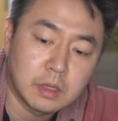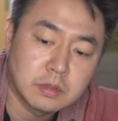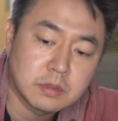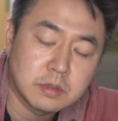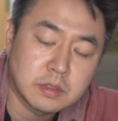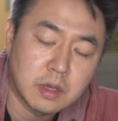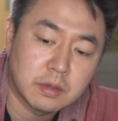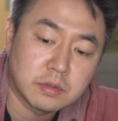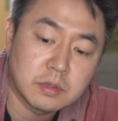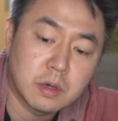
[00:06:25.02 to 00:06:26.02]
So let's see how
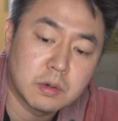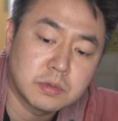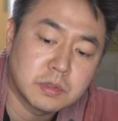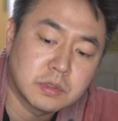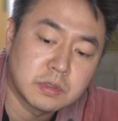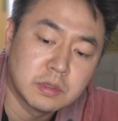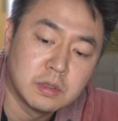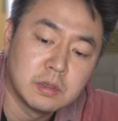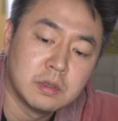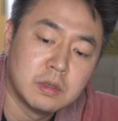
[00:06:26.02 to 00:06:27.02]
this goes.
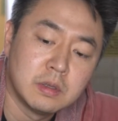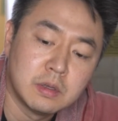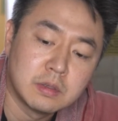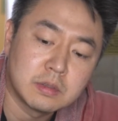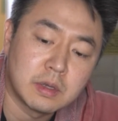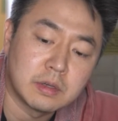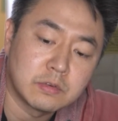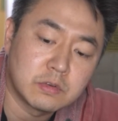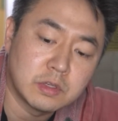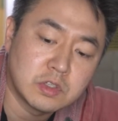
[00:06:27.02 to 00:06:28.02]
There's a lot of
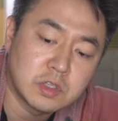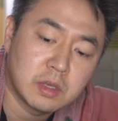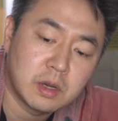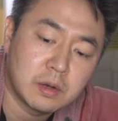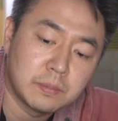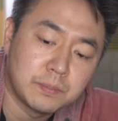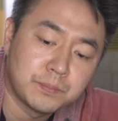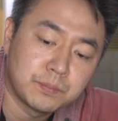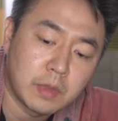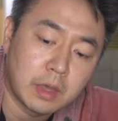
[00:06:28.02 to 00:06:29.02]
crunch there.
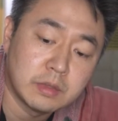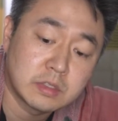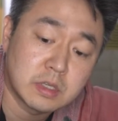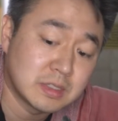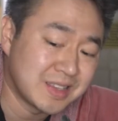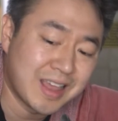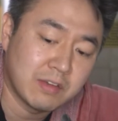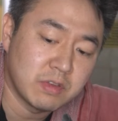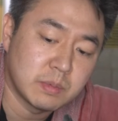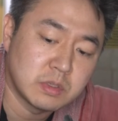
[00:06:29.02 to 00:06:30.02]
And this doesn't
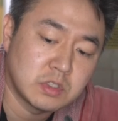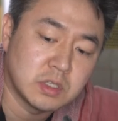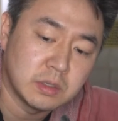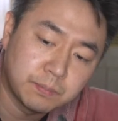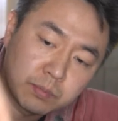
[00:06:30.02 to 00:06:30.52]
have MSG.